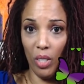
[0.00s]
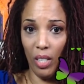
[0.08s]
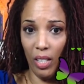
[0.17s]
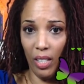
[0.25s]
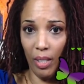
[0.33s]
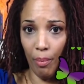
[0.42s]

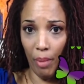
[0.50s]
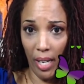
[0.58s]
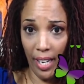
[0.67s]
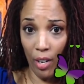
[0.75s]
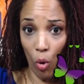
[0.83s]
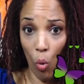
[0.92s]

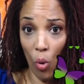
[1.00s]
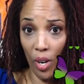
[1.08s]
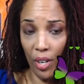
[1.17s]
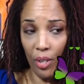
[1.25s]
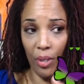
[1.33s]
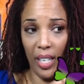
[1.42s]
an
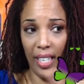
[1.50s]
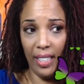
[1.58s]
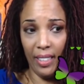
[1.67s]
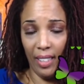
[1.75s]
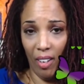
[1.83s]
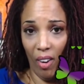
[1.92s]
oil
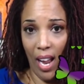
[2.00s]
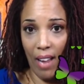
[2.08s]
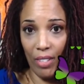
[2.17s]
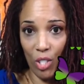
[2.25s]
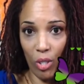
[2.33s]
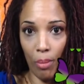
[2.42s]
and are
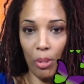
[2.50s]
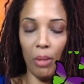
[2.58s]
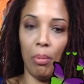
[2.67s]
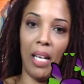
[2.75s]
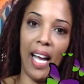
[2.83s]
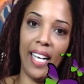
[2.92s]
having trouble
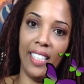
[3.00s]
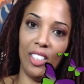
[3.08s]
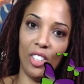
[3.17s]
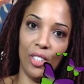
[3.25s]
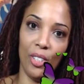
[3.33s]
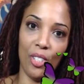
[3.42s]
applying it
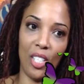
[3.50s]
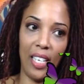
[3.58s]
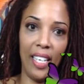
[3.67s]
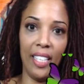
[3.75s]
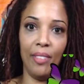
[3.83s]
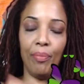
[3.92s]
to your
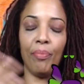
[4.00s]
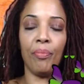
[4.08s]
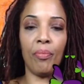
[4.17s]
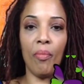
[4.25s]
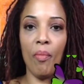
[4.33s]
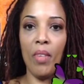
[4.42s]
skin,
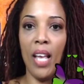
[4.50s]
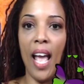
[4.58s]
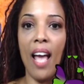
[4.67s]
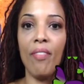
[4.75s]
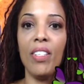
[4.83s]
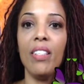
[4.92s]

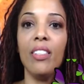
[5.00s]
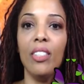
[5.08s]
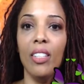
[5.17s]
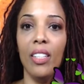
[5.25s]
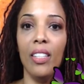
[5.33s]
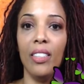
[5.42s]
being
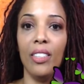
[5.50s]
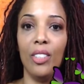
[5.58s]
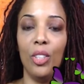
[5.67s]
able